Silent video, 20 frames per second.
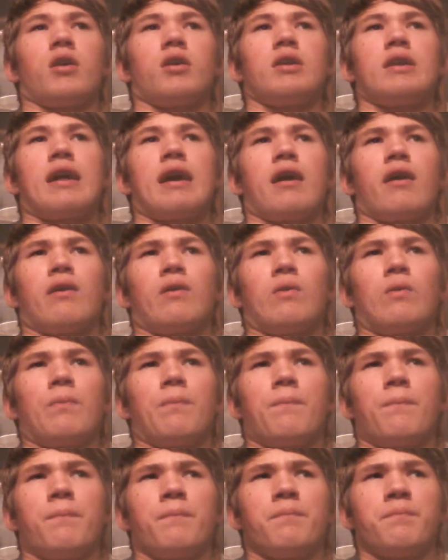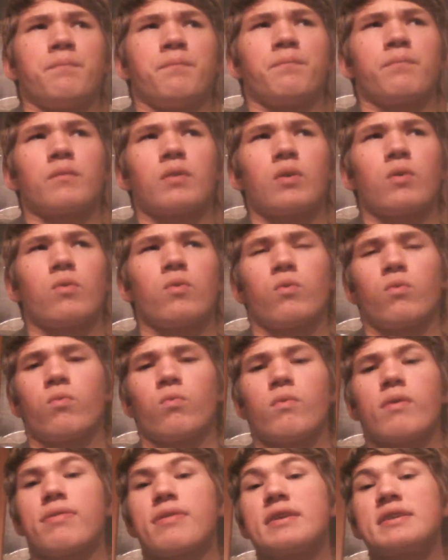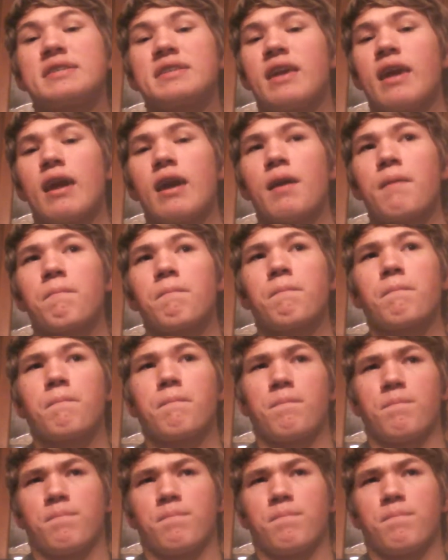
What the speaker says: Now, with this game,